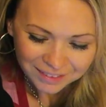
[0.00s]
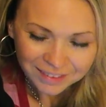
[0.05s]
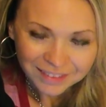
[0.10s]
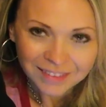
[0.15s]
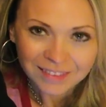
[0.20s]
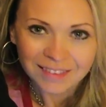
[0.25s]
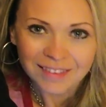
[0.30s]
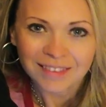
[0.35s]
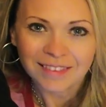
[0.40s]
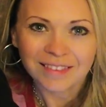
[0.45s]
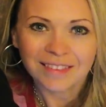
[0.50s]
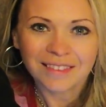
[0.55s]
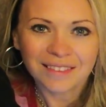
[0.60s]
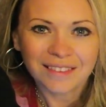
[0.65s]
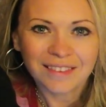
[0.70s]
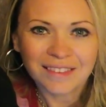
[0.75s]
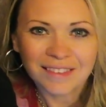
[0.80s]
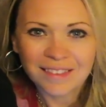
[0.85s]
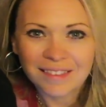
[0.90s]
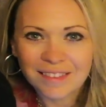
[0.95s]

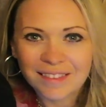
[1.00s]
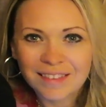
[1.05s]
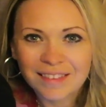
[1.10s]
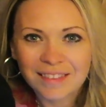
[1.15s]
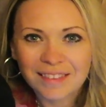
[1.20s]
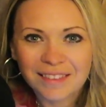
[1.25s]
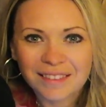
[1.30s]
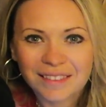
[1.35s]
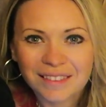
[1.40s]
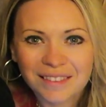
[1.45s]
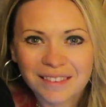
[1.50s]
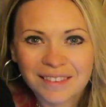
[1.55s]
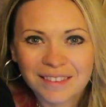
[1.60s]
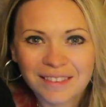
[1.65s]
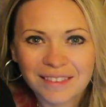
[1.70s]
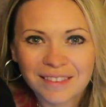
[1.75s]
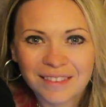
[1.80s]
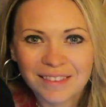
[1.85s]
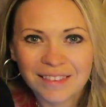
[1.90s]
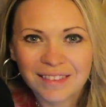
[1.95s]

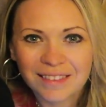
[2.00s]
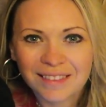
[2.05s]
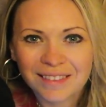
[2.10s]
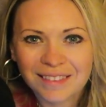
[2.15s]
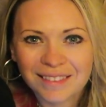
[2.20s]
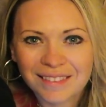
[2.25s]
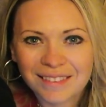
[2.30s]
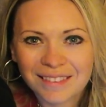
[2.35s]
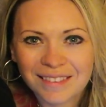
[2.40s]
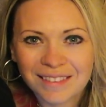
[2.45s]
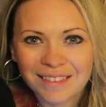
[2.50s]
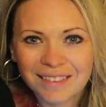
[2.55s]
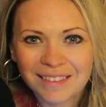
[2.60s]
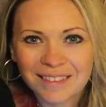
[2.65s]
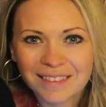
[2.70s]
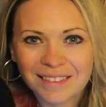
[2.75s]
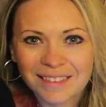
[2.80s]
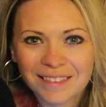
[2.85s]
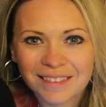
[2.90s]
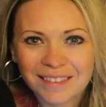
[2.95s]

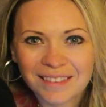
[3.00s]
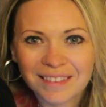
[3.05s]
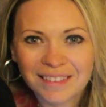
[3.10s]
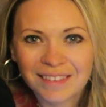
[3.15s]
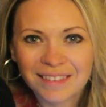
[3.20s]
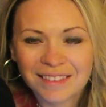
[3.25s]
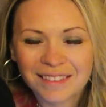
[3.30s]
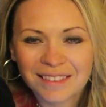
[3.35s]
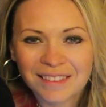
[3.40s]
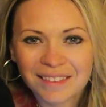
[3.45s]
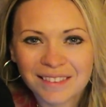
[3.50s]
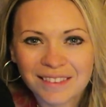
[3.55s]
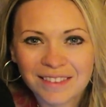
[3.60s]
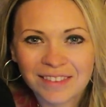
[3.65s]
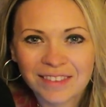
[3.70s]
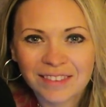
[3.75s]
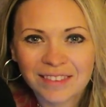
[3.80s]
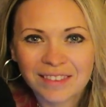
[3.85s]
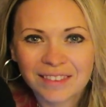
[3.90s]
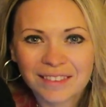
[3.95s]

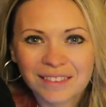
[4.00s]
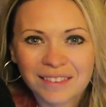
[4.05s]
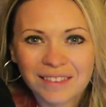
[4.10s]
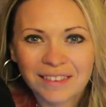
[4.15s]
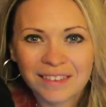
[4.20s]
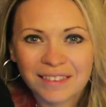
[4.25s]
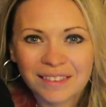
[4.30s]
This person isn't speaking.